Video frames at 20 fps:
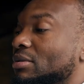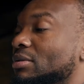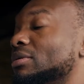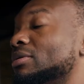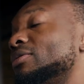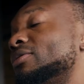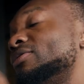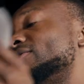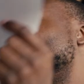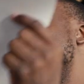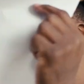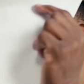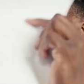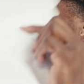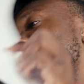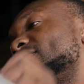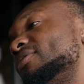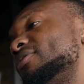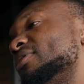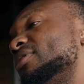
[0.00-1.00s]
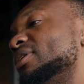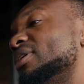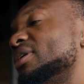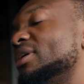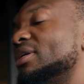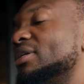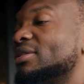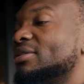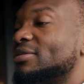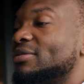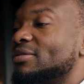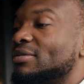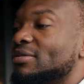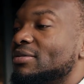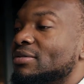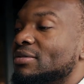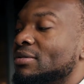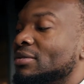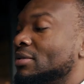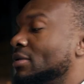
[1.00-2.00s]
or long-term problems,
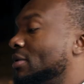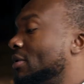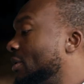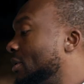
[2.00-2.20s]
or